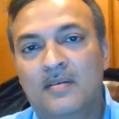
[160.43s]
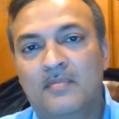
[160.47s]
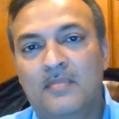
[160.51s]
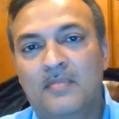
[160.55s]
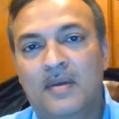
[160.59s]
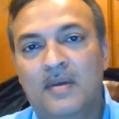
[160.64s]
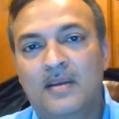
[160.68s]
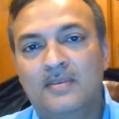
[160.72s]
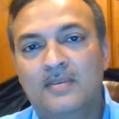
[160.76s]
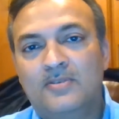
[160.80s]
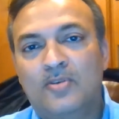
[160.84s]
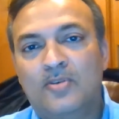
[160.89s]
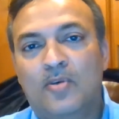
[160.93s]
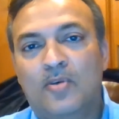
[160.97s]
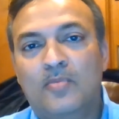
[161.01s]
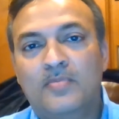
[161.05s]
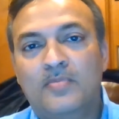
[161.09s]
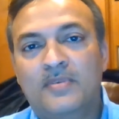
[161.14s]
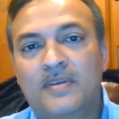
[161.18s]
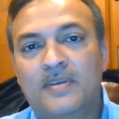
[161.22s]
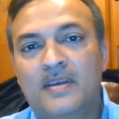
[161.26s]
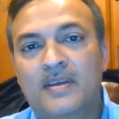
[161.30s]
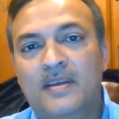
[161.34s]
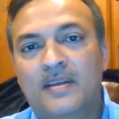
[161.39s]
by
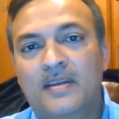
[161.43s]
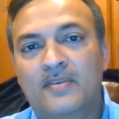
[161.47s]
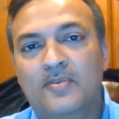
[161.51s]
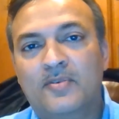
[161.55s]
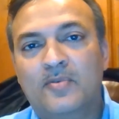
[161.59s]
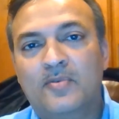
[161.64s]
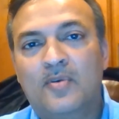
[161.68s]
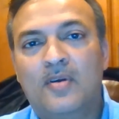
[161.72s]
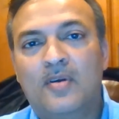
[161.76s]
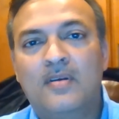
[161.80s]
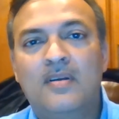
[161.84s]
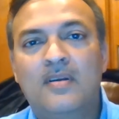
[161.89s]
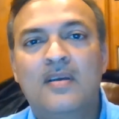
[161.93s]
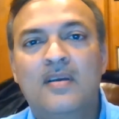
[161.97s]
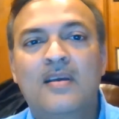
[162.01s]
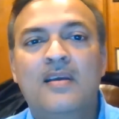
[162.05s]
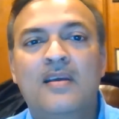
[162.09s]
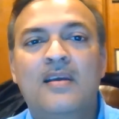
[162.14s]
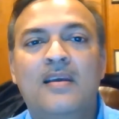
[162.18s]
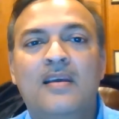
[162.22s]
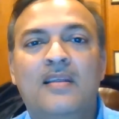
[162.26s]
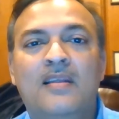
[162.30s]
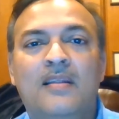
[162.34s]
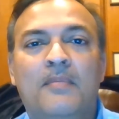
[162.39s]
Chomsky and so on
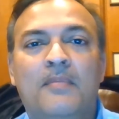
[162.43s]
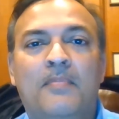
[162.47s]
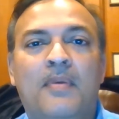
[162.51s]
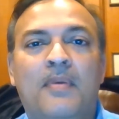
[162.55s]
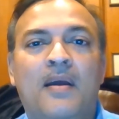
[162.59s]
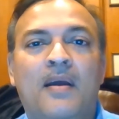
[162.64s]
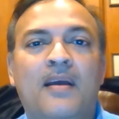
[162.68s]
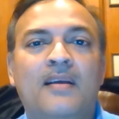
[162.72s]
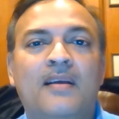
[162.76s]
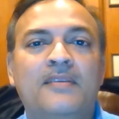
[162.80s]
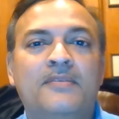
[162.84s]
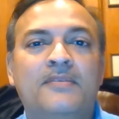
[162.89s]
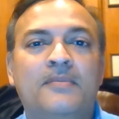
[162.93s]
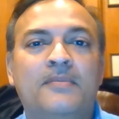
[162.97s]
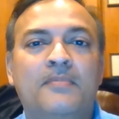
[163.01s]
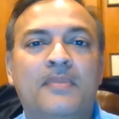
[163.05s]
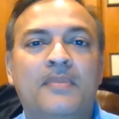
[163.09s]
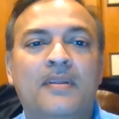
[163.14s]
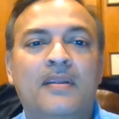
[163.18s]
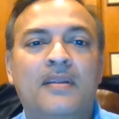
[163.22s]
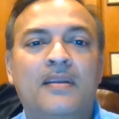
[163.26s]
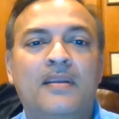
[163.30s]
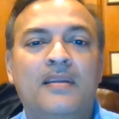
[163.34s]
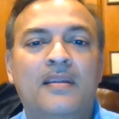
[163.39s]
in the past.
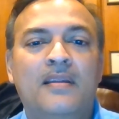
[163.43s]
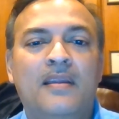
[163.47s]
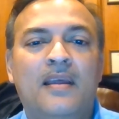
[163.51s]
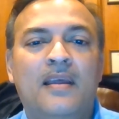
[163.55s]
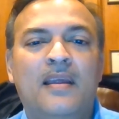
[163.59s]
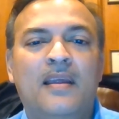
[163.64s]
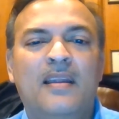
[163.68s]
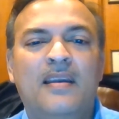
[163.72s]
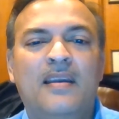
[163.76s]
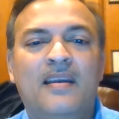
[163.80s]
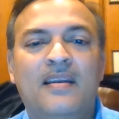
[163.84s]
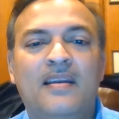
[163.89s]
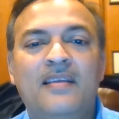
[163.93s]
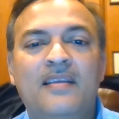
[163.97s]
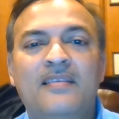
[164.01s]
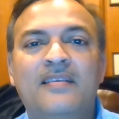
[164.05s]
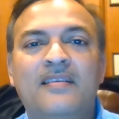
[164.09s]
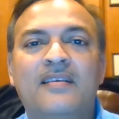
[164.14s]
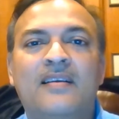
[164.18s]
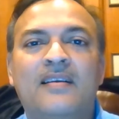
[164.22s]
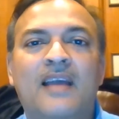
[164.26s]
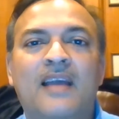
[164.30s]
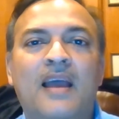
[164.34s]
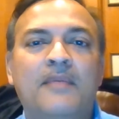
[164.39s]
But then in
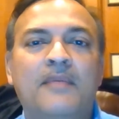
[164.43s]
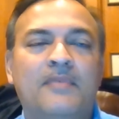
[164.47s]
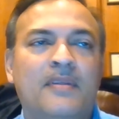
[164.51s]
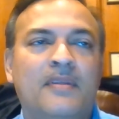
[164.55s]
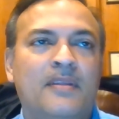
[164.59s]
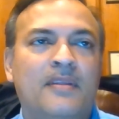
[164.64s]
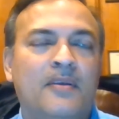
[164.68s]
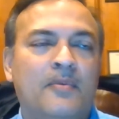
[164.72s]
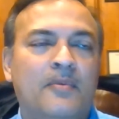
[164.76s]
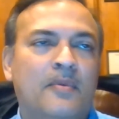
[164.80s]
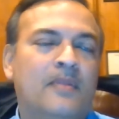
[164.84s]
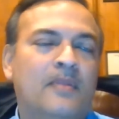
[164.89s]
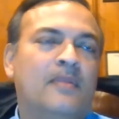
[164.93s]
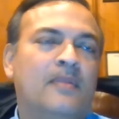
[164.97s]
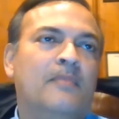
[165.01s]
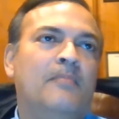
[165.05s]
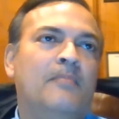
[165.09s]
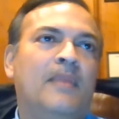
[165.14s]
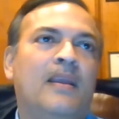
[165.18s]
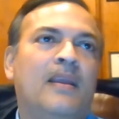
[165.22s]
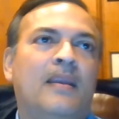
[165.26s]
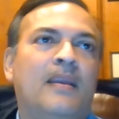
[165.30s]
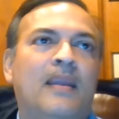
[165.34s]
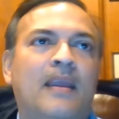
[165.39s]
recent times, I think
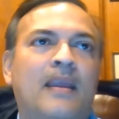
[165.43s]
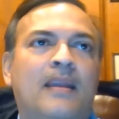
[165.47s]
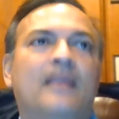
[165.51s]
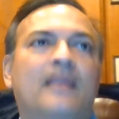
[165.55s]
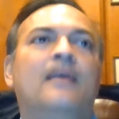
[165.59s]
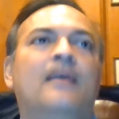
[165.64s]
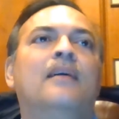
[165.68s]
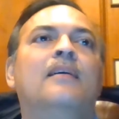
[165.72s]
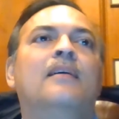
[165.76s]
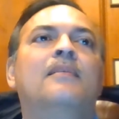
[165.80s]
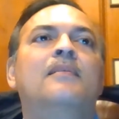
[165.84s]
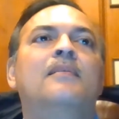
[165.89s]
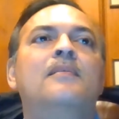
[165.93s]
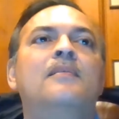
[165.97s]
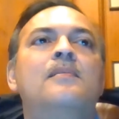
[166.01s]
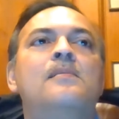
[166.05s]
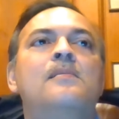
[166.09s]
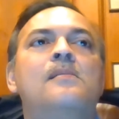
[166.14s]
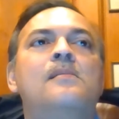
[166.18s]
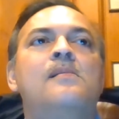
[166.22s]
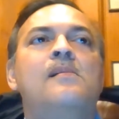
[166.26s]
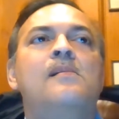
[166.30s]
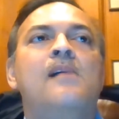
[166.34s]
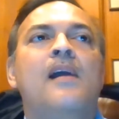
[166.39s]
with big data
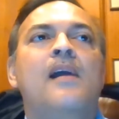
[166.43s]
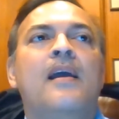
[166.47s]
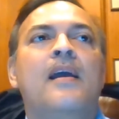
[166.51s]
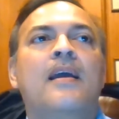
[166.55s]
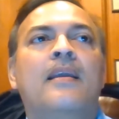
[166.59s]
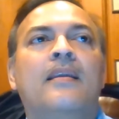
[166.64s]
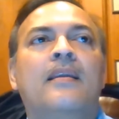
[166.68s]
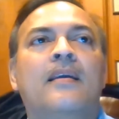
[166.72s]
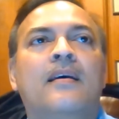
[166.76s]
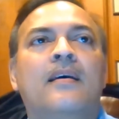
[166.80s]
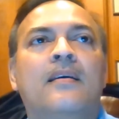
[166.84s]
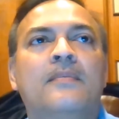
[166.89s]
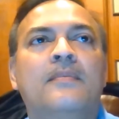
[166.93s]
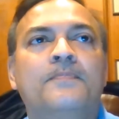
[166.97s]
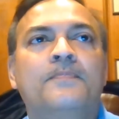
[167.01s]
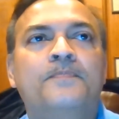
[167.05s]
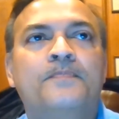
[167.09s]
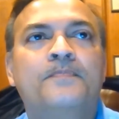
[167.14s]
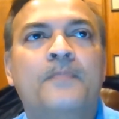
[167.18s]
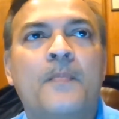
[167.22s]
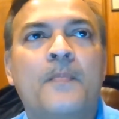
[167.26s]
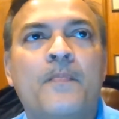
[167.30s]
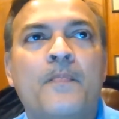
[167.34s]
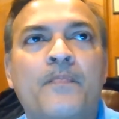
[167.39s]
and
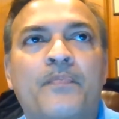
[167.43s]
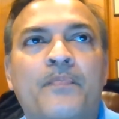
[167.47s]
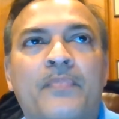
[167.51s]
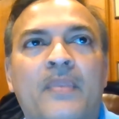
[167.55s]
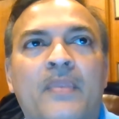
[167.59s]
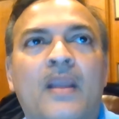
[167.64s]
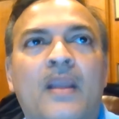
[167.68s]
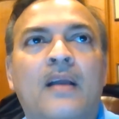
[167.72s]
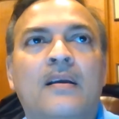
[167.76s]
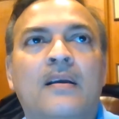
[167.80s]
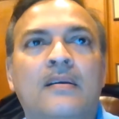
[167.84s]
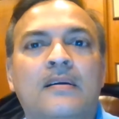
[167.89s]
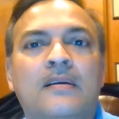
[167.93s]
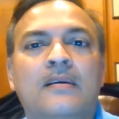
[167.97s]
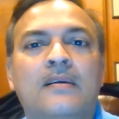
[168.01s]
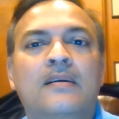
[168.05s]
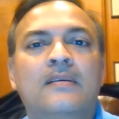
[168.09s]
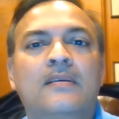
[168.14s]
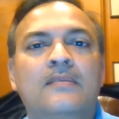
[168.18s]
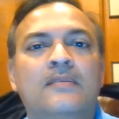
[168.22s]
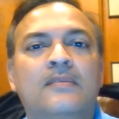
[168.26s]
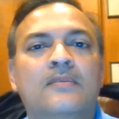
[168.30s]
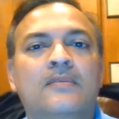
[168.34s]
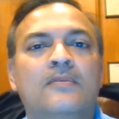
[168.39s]

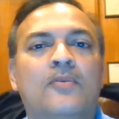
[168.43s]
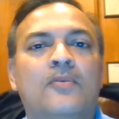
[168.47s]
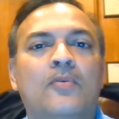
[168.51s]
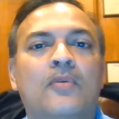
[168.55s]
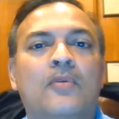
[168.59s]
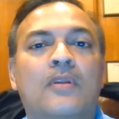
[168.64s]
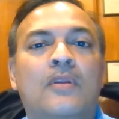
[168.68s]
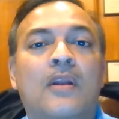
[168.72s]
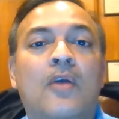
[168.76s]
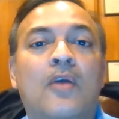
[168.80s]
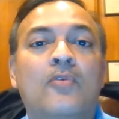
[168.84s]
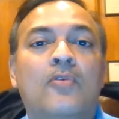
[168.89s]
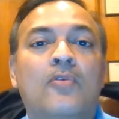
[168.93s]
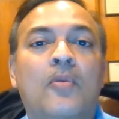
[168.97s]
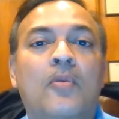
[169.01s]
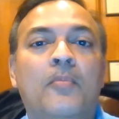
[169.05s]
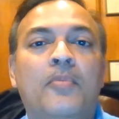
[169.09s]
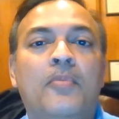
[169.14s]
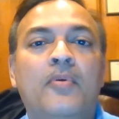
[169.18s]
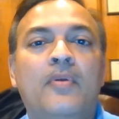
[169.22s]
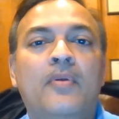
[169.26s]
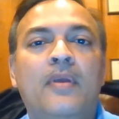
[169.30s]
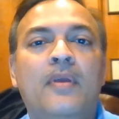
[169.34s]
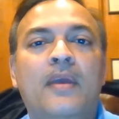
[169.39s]
the whole cloud
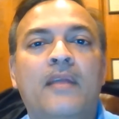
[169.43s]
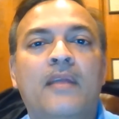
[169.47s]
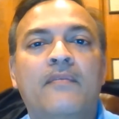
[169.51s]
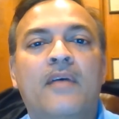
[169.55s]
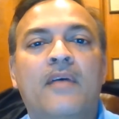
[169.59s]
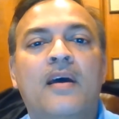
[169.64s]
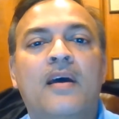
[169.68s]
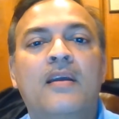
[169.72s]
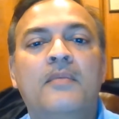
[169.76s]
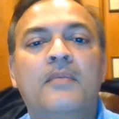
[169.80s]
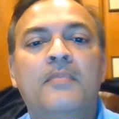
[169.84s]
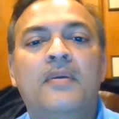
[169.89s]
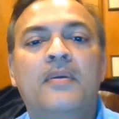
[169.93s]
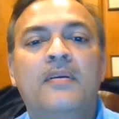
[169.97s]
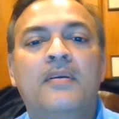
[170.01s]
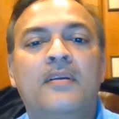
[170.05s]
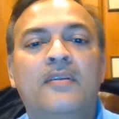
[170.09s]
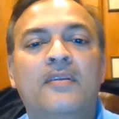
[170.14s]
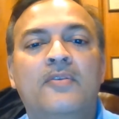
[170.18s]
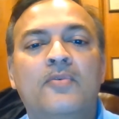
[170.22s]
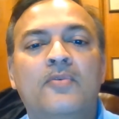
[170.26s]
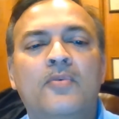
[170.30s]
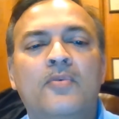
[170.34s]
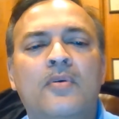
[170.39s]
computing
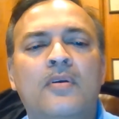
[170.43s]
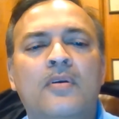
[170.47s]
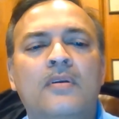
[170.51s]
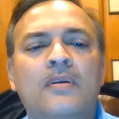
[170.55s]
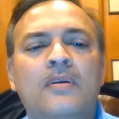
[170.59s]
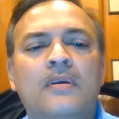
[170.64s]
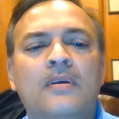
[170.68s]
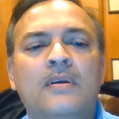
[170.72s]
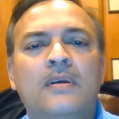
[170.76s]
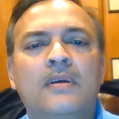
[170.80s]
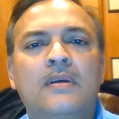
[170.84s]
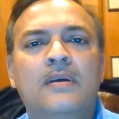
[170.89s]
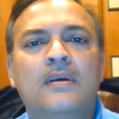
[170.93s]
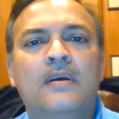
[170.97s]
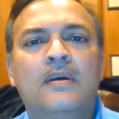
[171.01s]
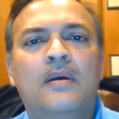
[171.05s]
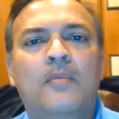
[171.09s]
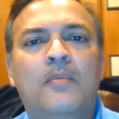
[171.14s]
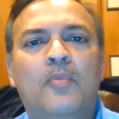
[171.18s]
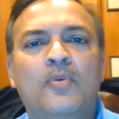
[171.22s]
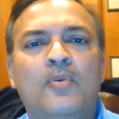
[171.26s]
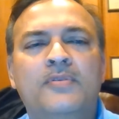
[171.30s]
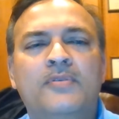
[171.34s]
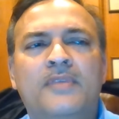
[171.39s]
environment and so on,
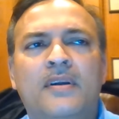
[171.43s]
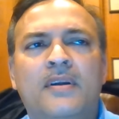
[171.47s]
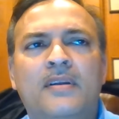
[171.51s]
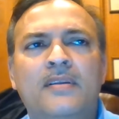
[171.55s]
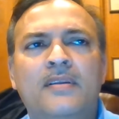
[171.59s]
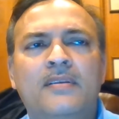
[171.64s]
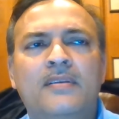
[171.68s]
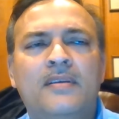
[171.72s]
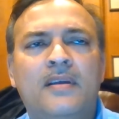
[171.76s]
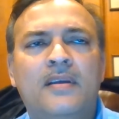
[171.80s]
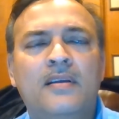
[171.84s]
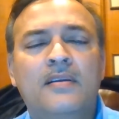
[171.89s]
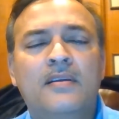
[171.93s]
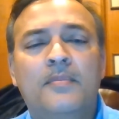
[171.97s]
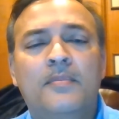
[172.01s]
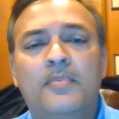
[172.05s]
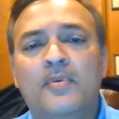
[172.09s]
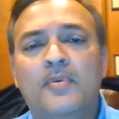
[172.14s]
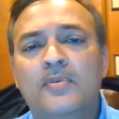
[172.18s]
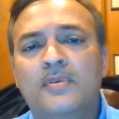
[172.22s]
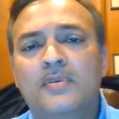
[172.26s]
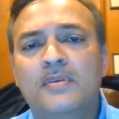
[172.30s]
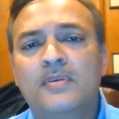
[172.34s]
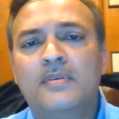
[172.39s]
most statistical
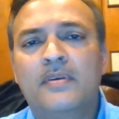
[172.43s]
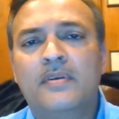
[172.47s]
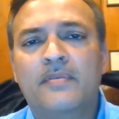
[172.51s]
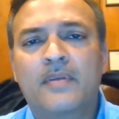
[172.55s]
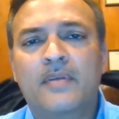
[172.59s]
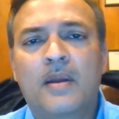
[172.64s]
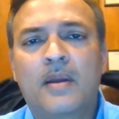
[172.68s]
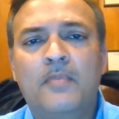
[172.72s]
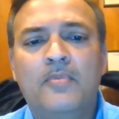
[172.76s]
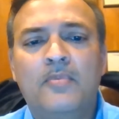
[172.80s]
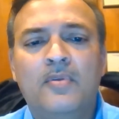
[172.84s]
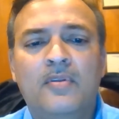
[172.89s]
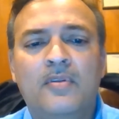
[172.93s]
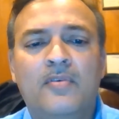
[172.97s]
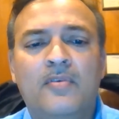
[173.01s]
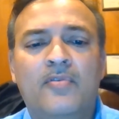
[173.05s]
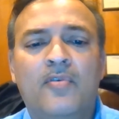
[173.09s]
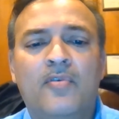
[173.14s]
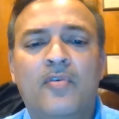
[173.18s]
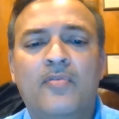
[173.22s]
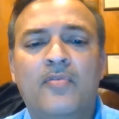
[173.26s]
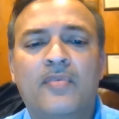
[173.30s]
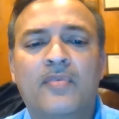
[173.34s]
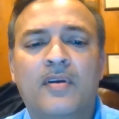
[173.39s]
approaches have come to the
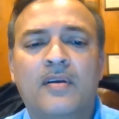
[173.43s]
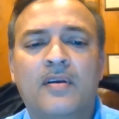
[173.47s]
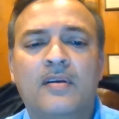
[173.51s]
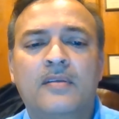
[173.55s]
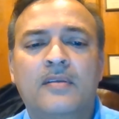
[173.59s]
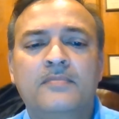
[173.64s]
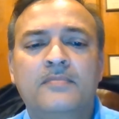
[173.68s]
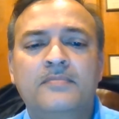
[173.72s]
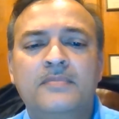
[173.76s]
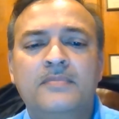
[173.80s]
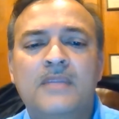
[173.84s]
forefront.